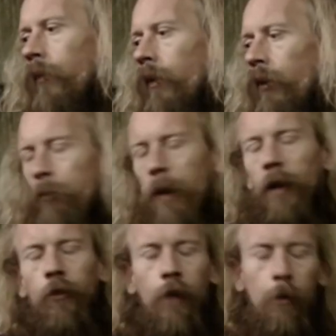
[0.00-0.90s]
I was about
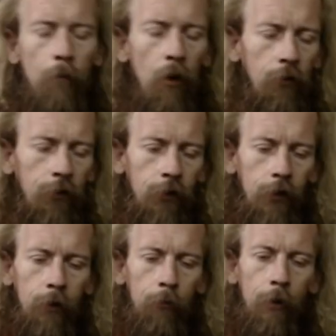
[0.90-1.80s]
to say
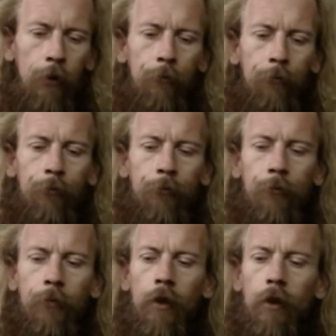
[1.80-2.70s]
poverty, but
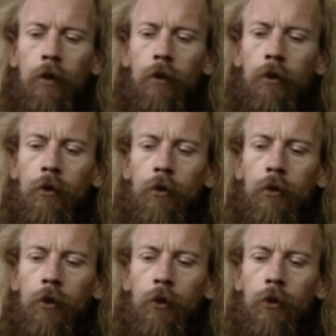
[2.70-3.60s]
you
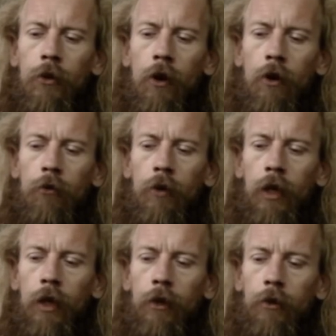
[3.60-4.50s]
know, you can't
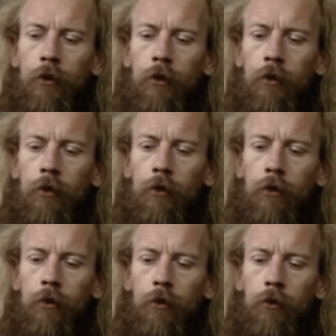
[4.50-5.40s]
really
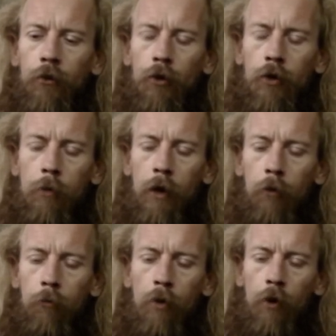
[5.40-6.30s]
talk
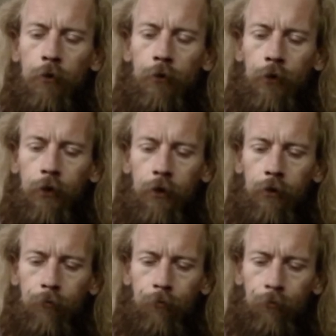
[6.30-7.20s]
about poverty
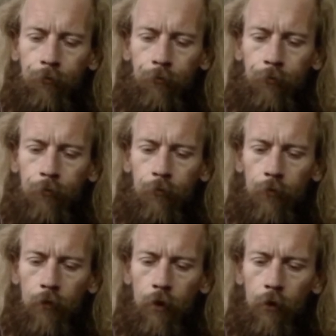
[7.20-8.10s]

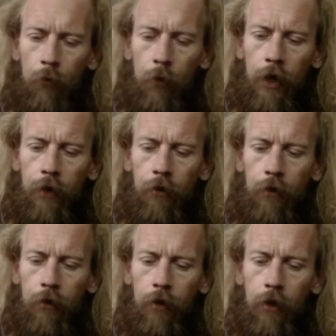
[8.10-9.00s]
when
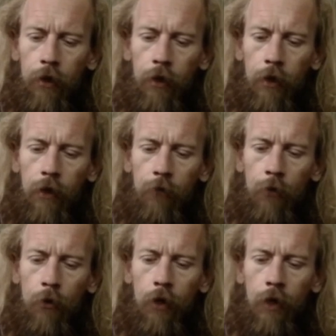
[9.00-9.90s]
if
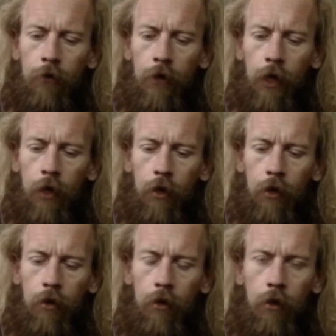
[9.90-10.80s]
you're living
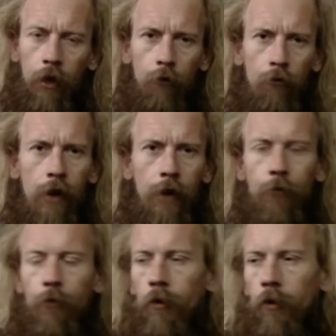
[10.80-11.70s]
in a
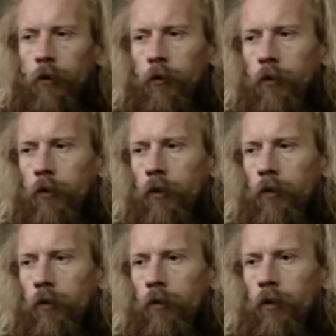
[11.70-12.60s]
rainforest
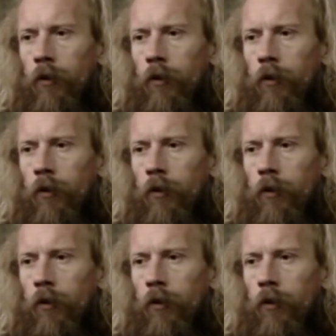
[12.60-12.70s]
and